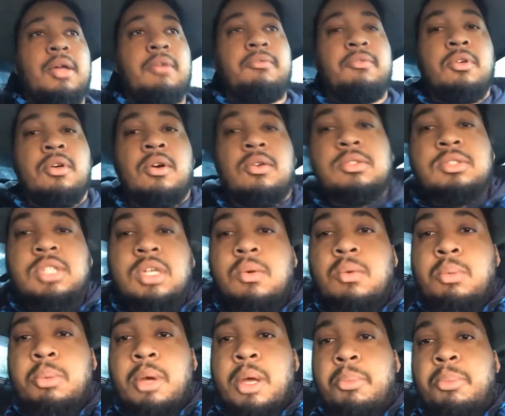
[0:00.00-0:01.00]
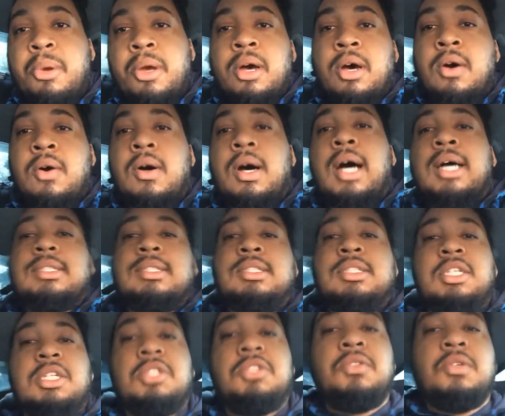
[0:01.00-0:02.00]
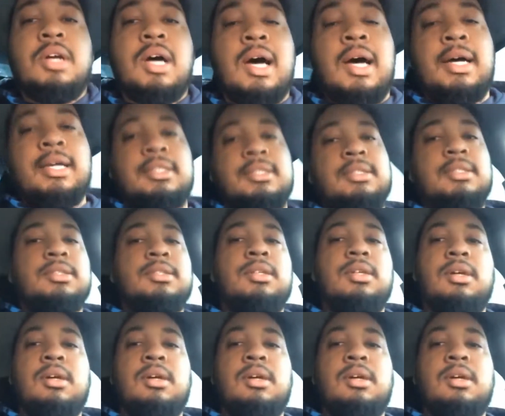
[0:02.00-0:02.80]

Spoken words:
If you're gonna stick with PayPal, I suggest you guys,